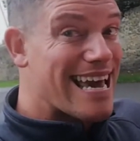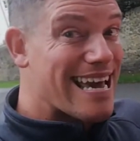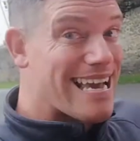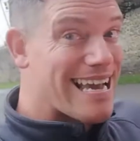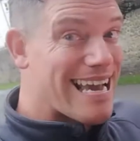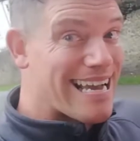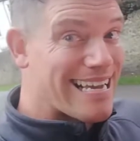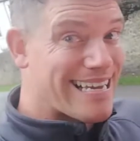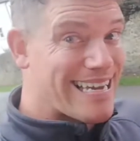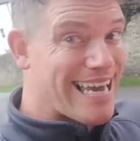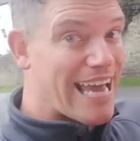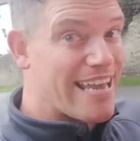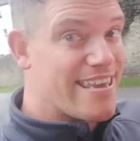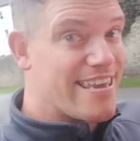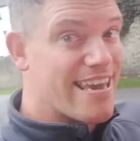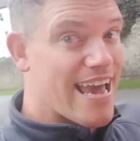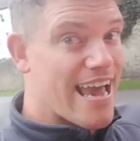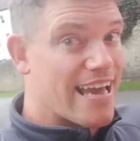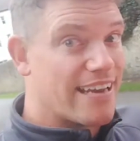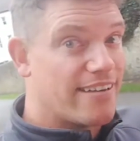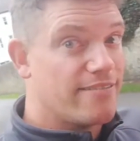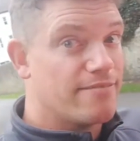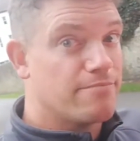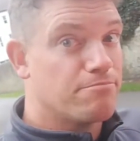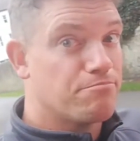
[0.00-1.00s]
again you're
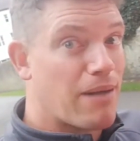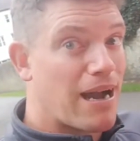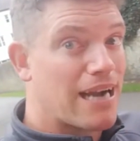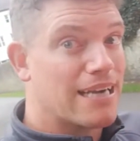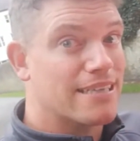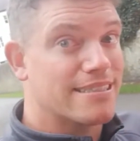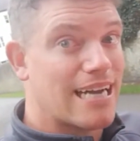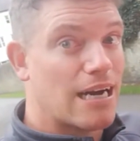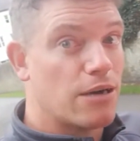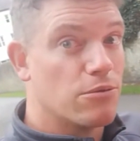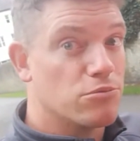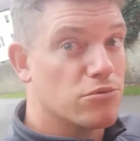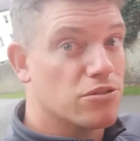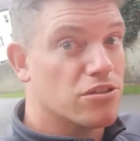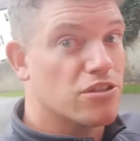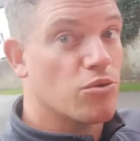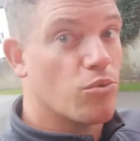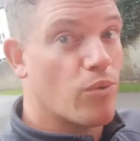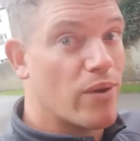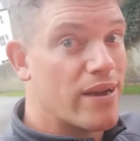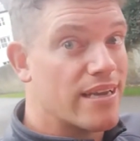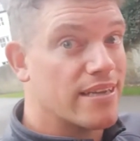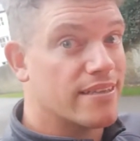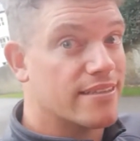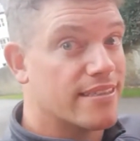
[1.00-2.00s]
heading back down to the
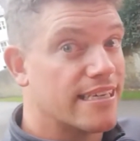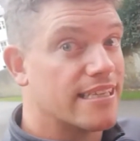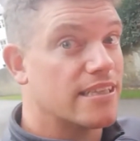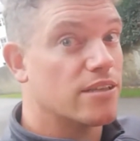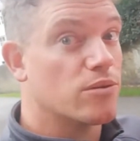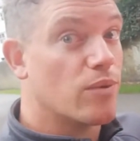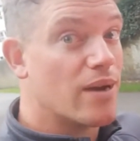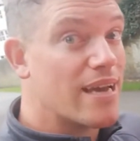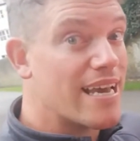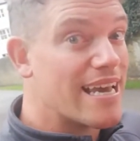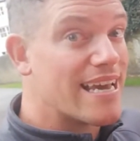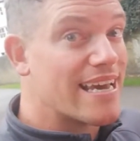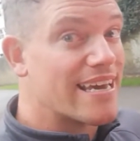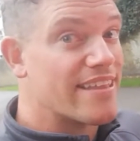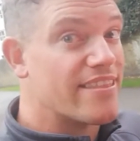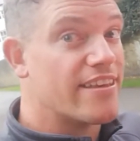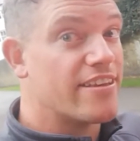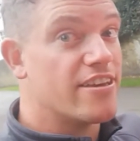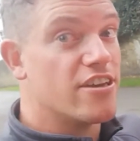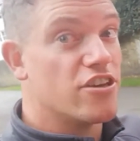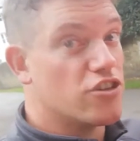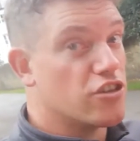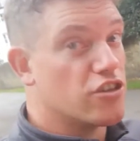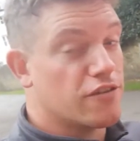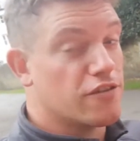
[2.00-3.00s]
Weardale Way, and then
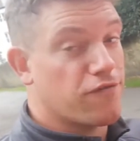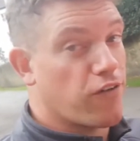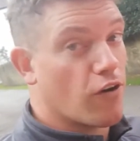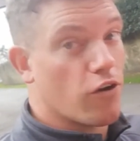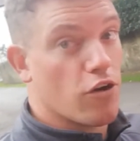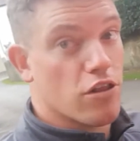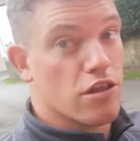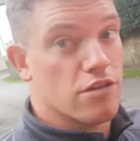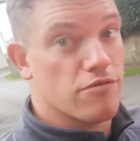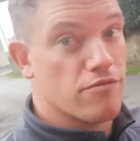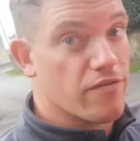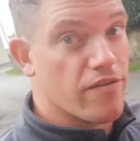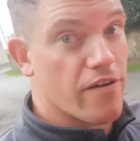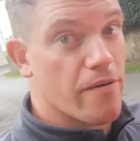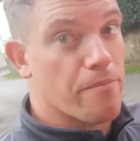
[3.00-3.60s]
you're just following the river